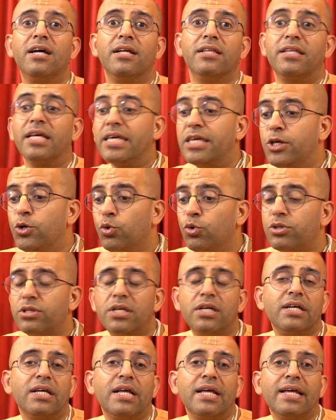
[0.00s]
the
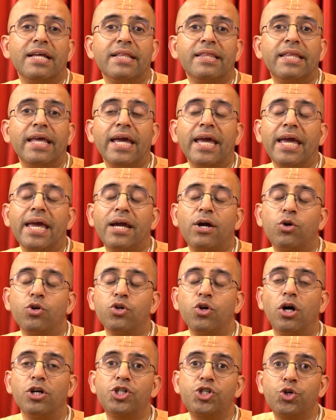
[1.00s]
youth, they could
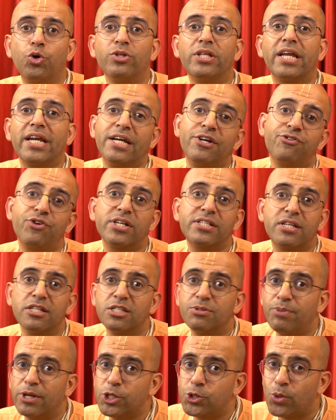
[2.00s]
not show their interest in
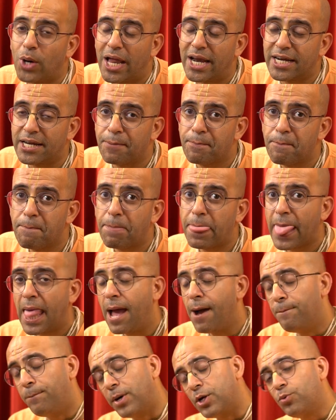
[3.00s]
spirituality.
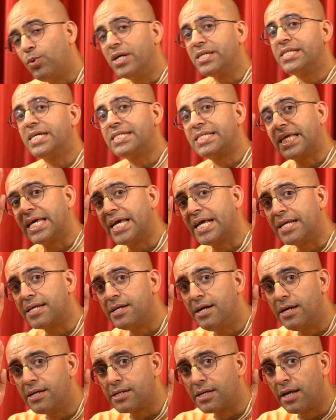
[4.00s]
But once they see
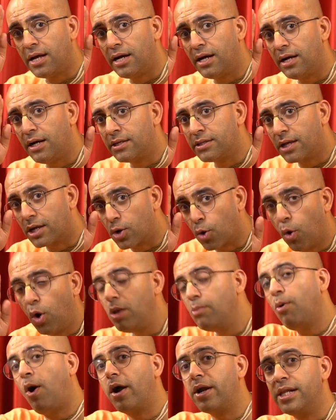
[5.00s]
the
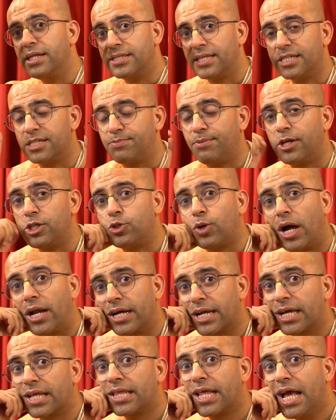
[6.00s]
role models in
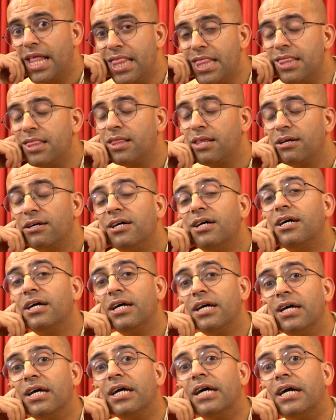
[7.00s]
spirituality,
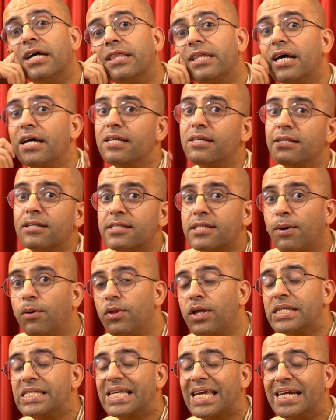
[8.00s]
then some
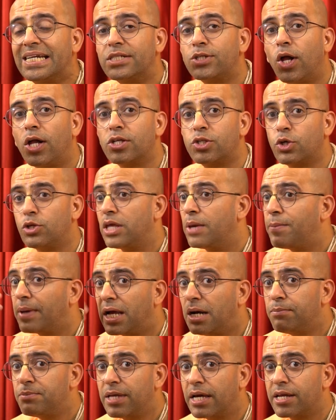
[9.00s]
of the saints also, they
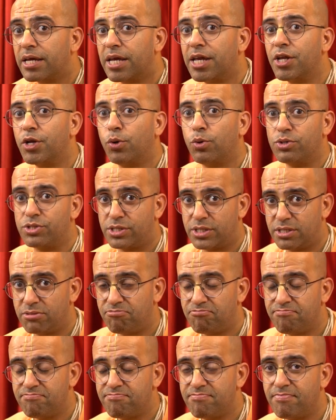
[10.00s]
become their heroes.
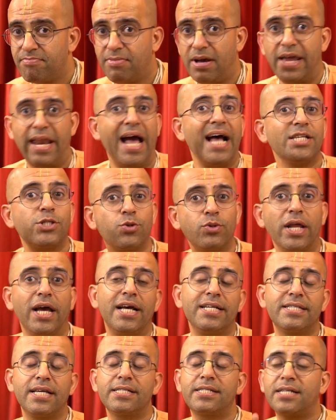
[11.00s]
And as soon
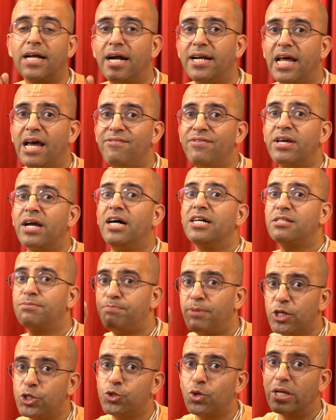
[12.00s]
as they start having a
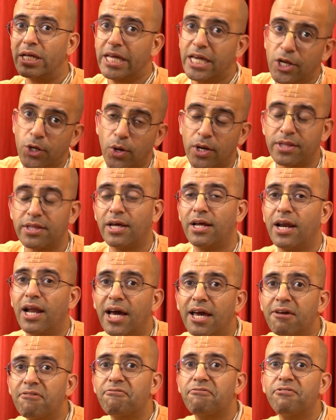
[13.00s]
spiritual hero in their
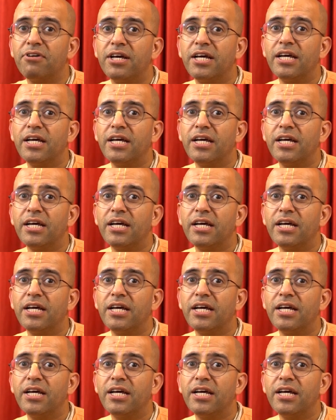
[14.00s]
life,